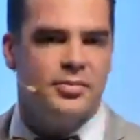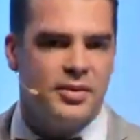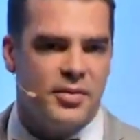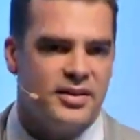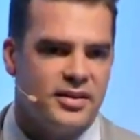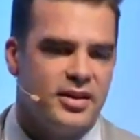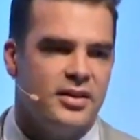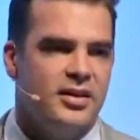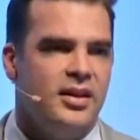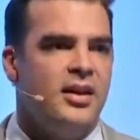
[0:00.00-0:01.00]
implementing the
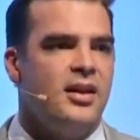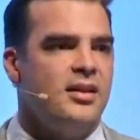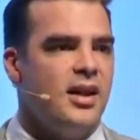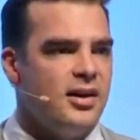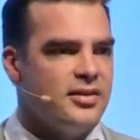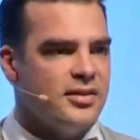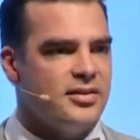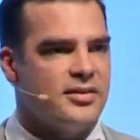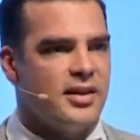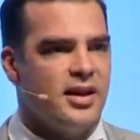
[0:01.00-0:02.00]

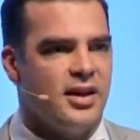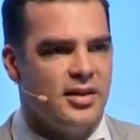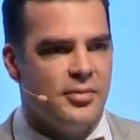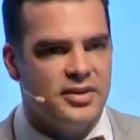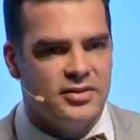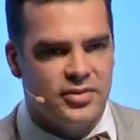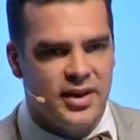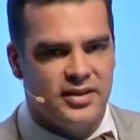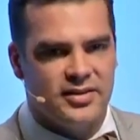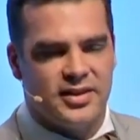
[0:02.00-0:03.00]
largest emission
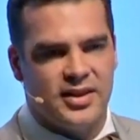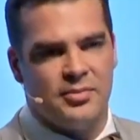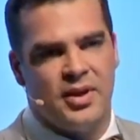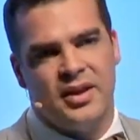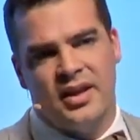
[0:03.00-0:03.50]
trading scheme.